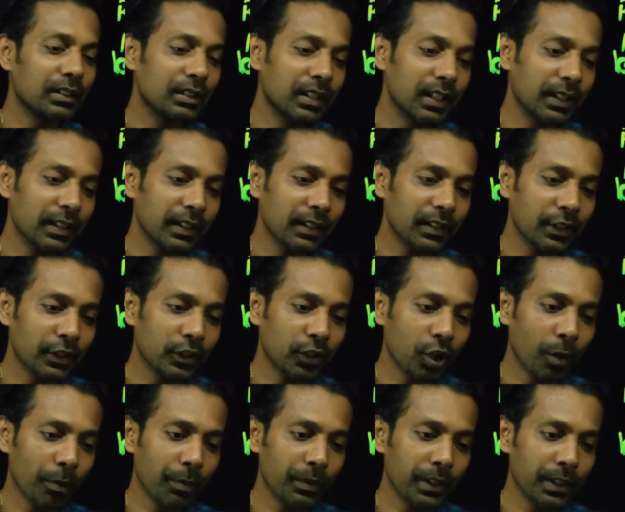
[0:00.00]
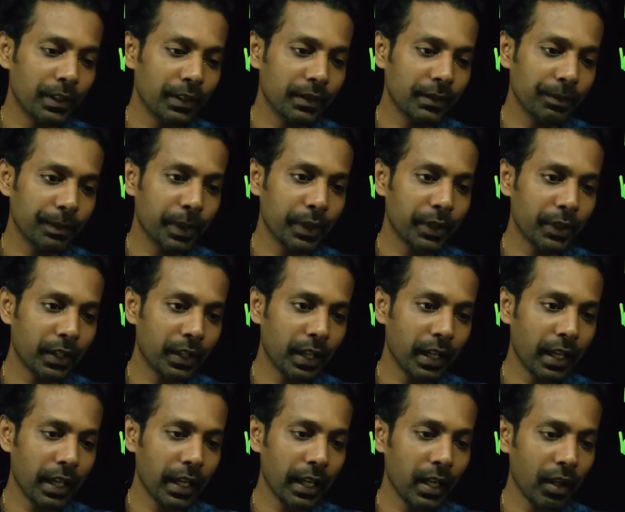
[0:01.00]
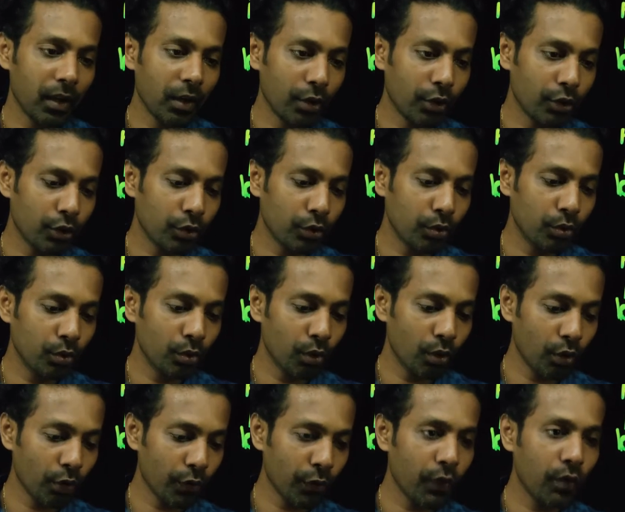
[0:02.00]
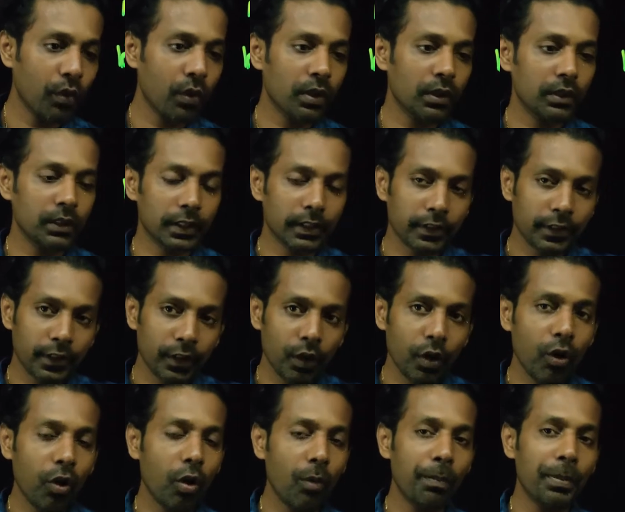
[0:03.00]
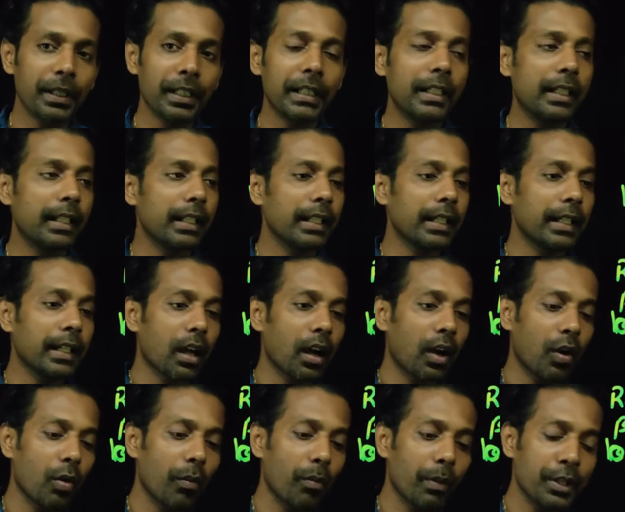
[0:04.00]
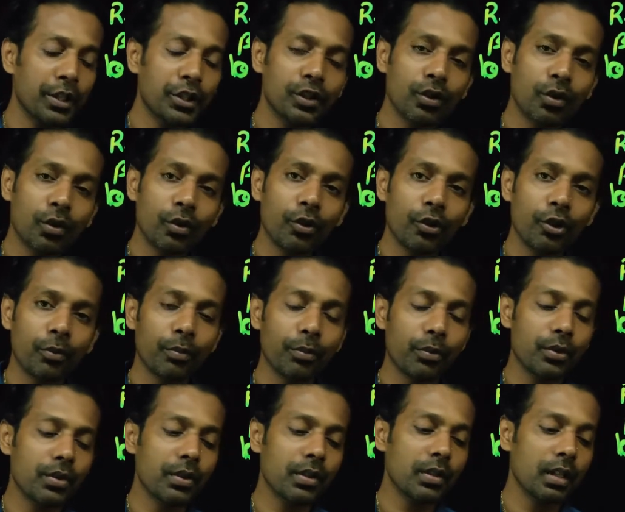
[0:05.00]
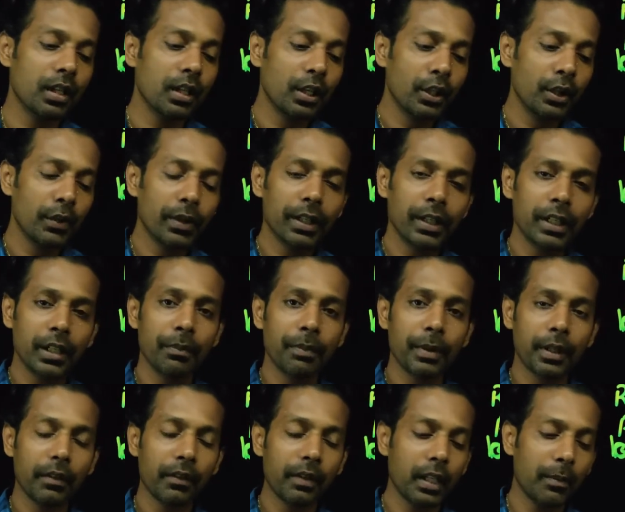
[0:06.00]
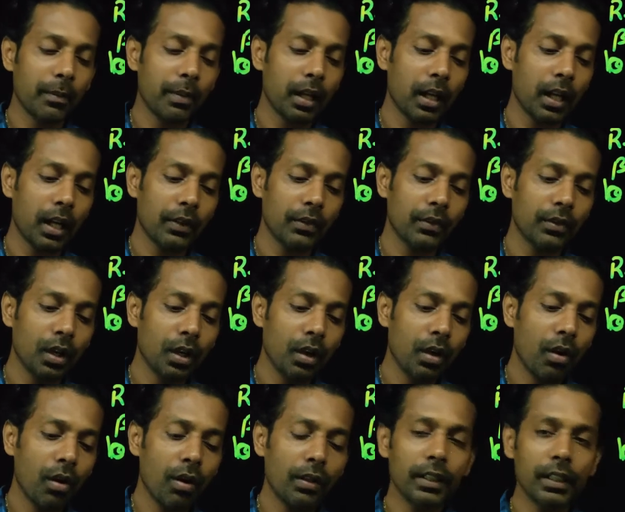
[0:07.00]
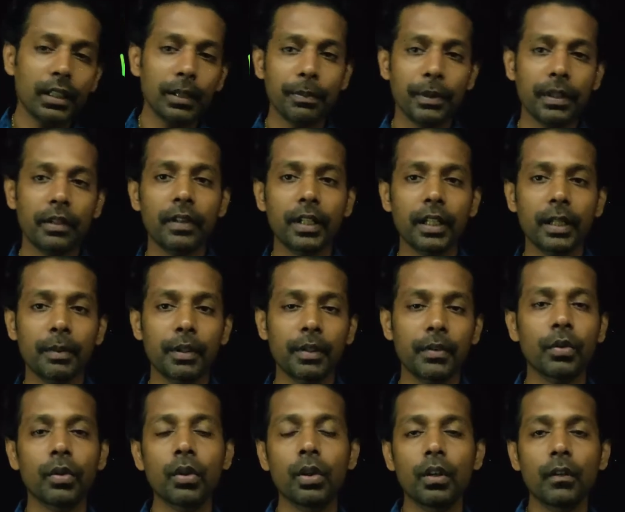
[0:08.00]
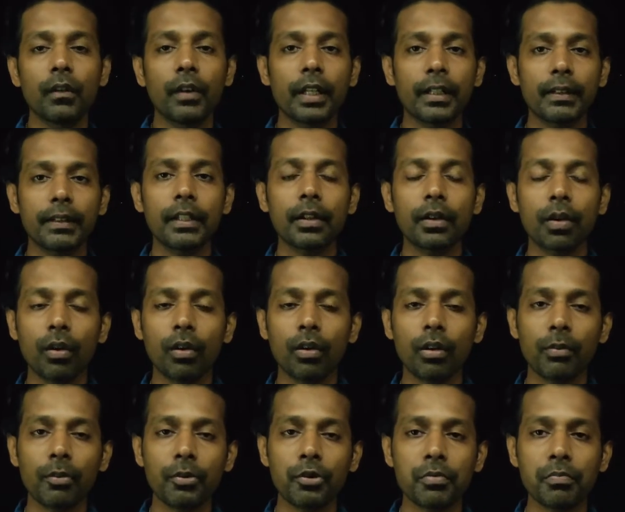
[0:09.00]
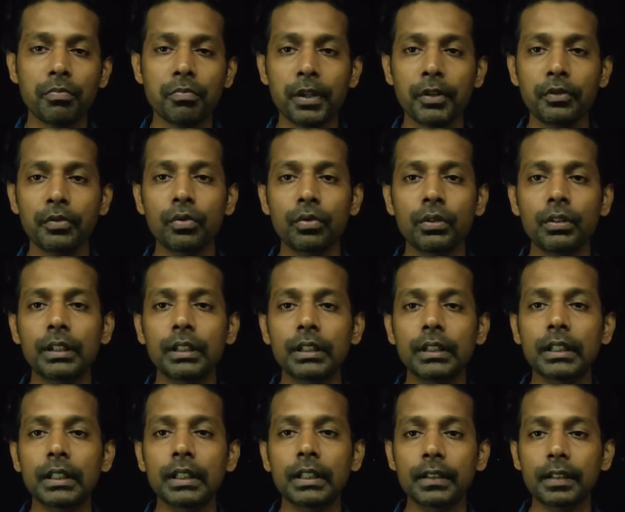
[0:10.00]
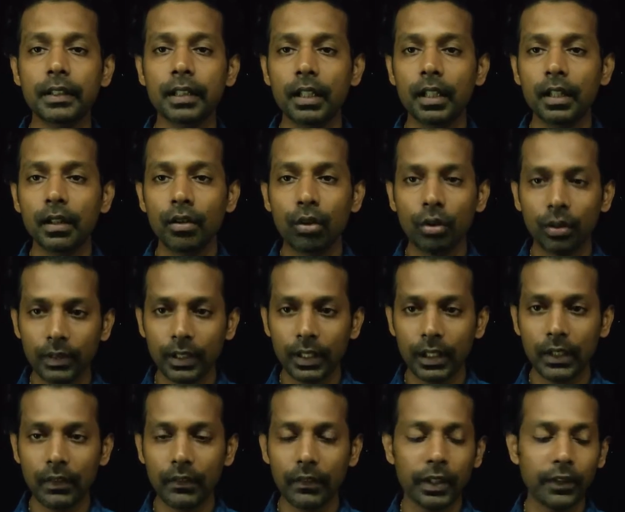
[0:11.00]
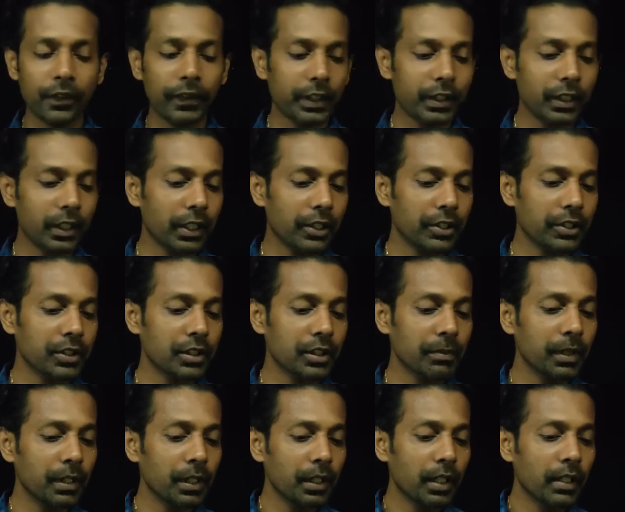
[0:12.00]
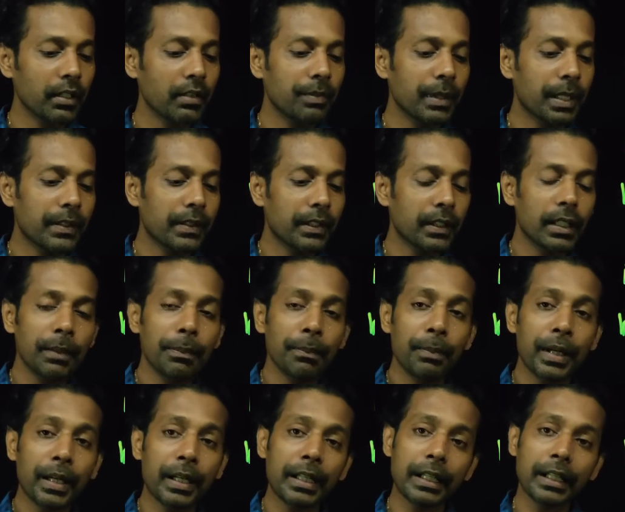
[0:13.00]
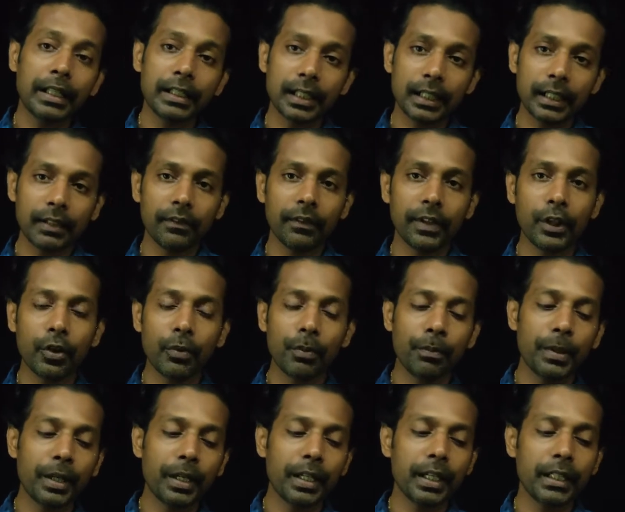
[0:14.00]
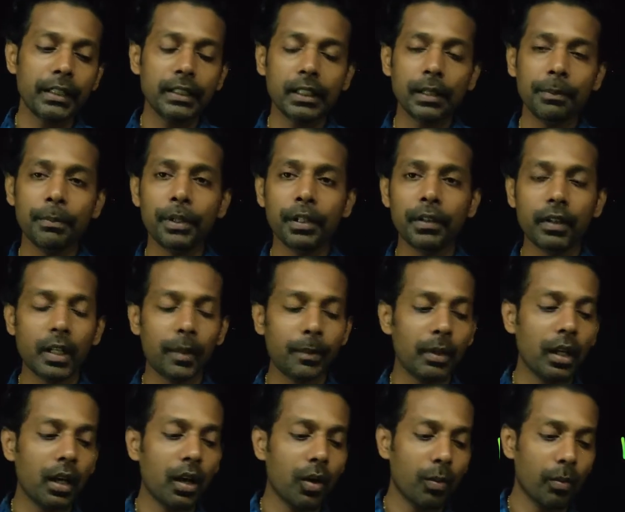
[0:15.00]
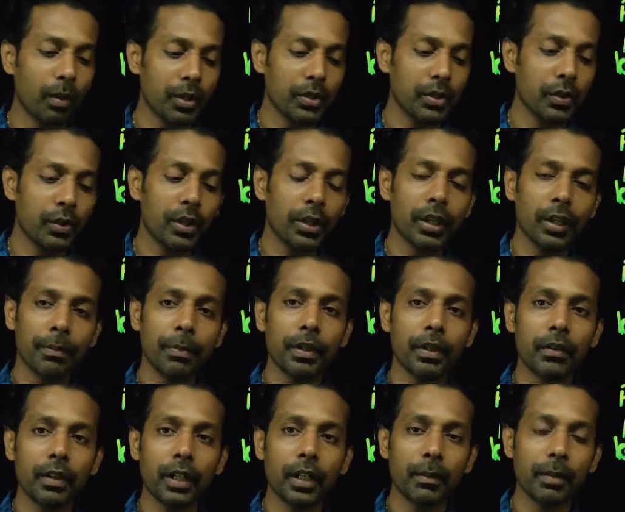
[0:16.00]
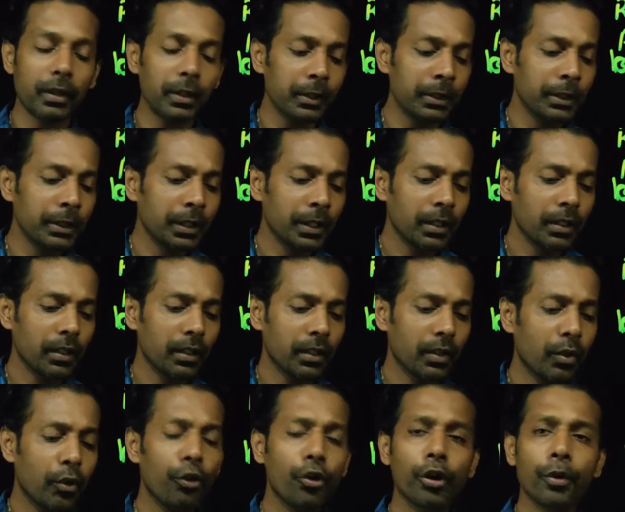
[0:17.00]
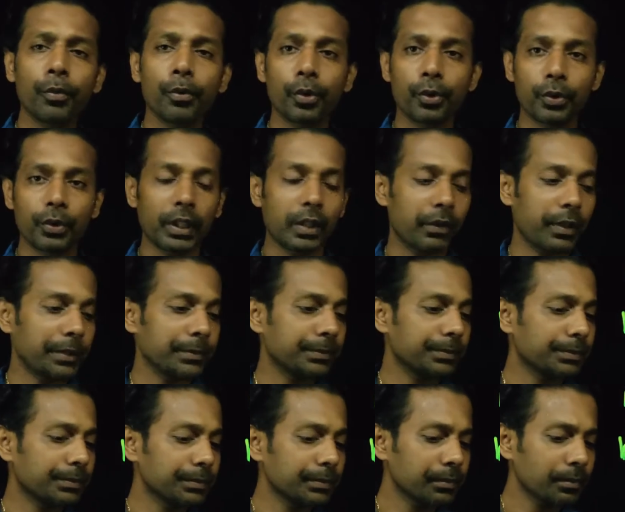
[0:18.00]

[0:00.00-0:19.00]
this is the slope, this particular a or 2 or 4, the slope indicate how much contribution your independent variable has on the dependent variable. So when I say contribution, please don't think that it's a cause and effect relationship. It's basically predicting, when you predict the dependent variable, how much your independent variable contribute to that one.